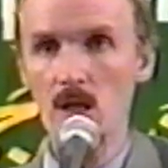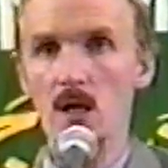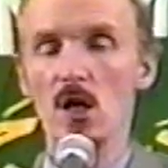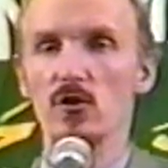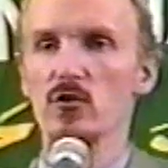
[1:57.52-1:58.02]

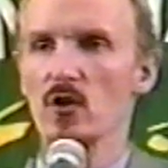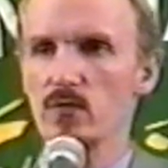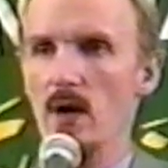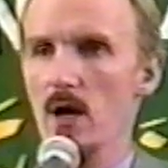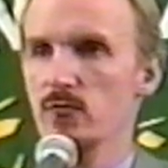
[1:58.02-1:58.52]
So
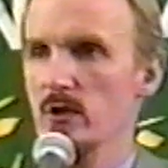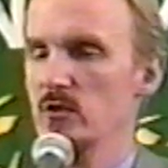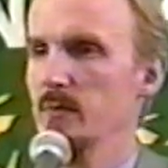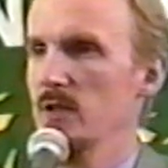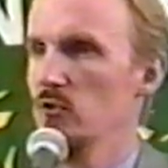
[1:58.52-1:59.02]
far I've tried to
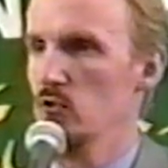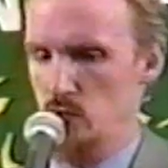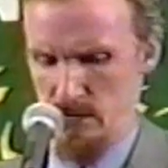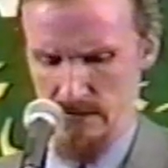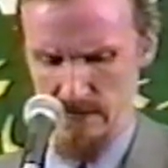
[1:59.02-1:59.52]
make two
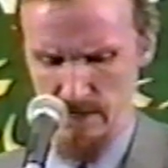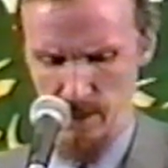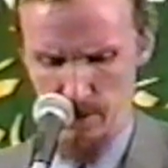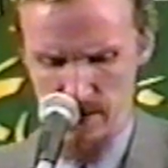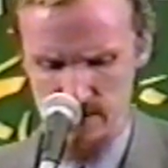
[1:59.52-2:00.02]

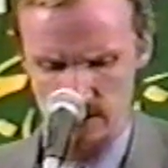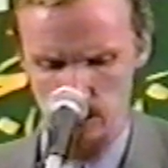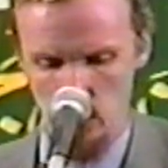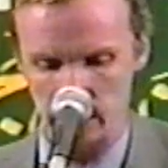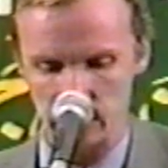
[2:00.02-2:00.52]
basic
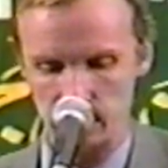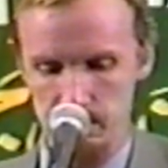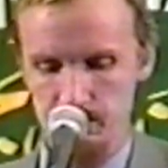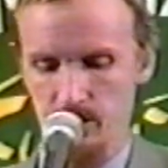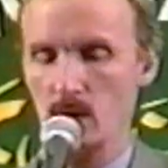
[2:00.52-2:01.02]
points.
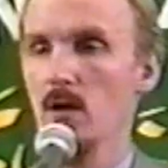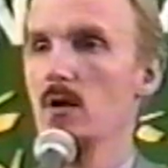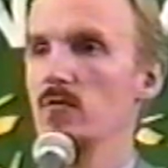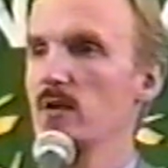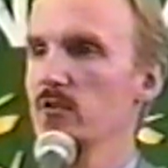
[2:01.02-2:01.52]

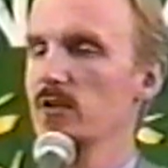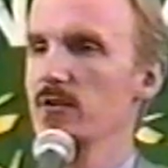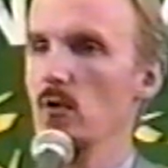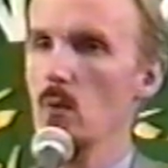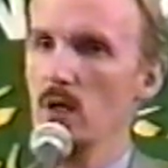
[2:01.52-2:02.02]
Firstly,
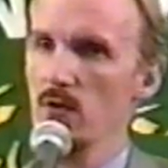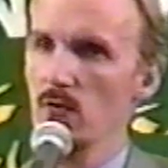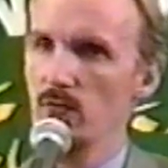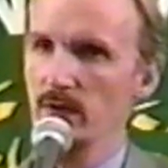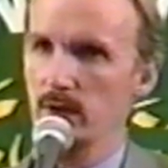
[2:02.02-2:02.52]
that while the
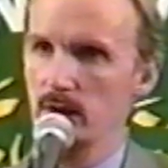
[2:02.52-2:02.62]
fiqh is